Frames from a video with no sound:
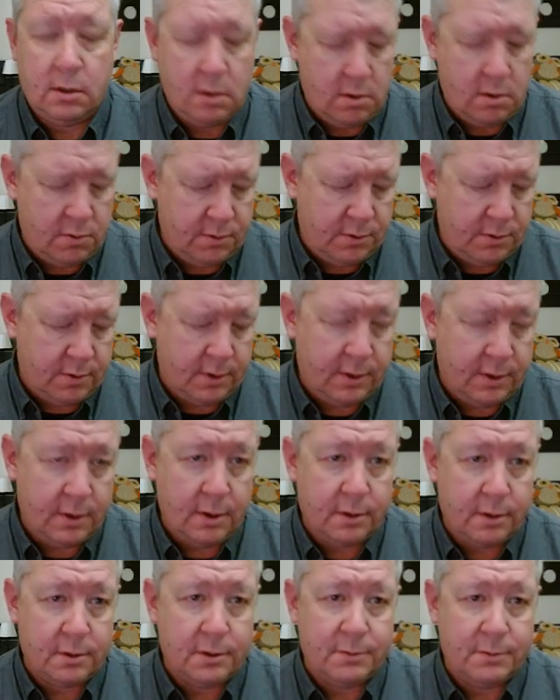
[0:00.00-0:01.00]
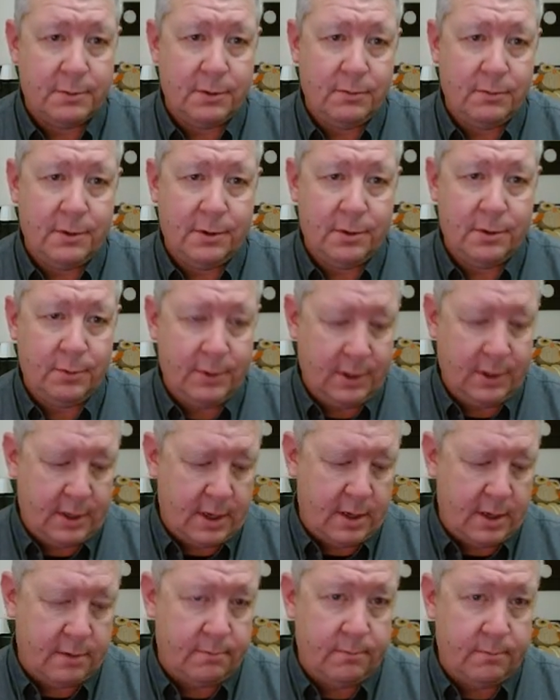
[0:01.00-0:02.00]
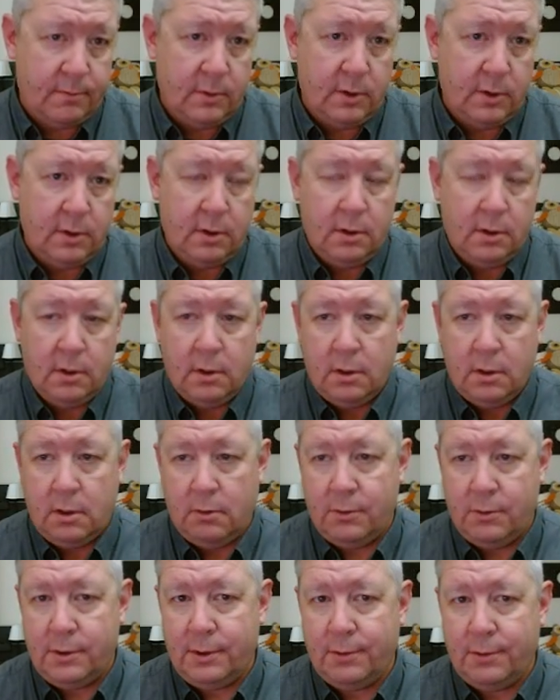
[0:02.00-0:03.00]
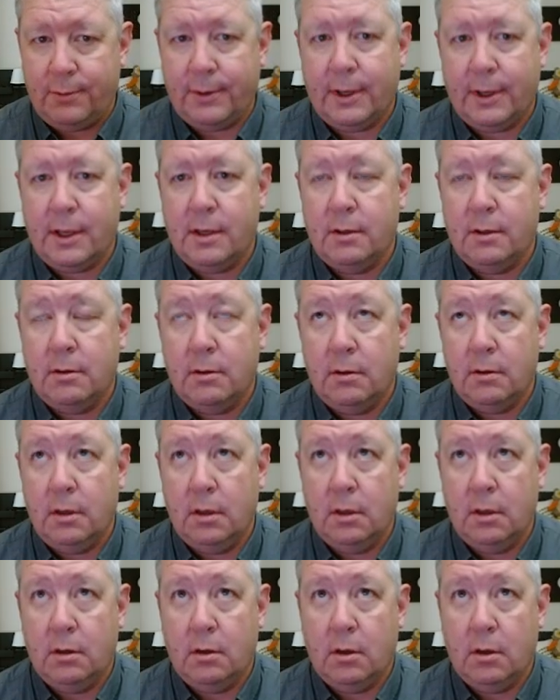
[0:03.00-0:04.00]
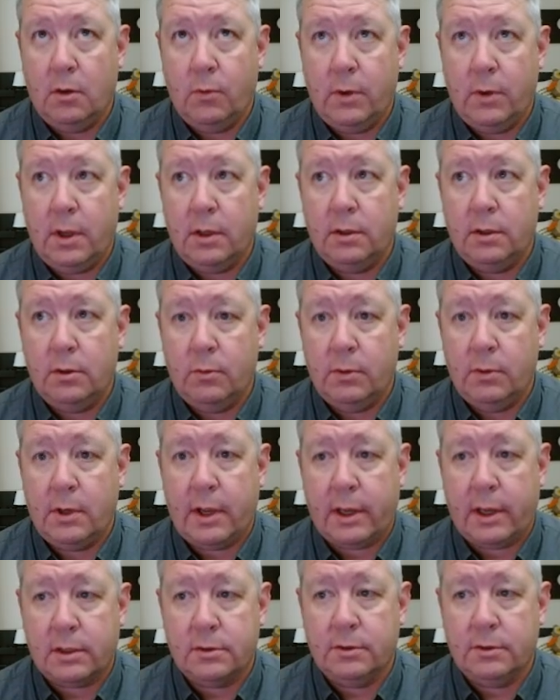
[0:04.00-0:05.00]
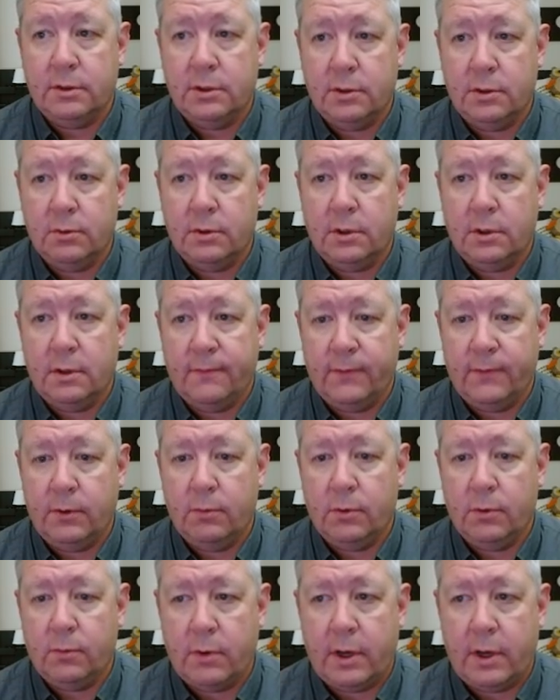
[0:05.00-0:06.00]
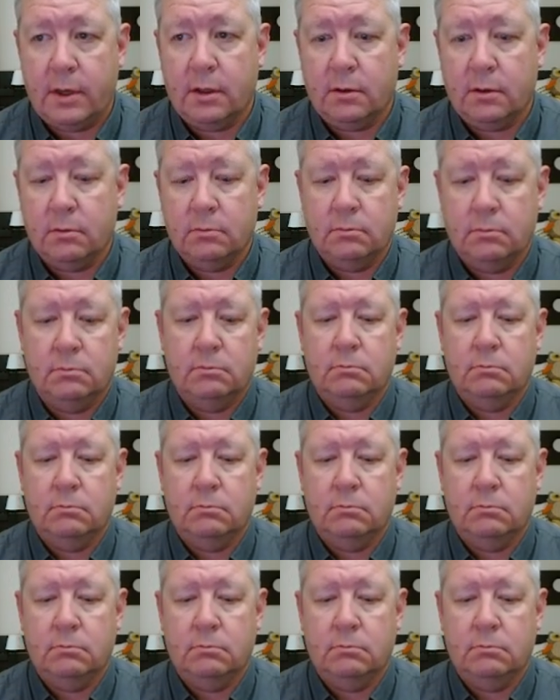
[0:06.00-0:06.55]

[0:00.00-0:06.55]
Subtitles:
it in 130 characters, but I want to do it again. I want to do it again in a way you would actually do it if you were writing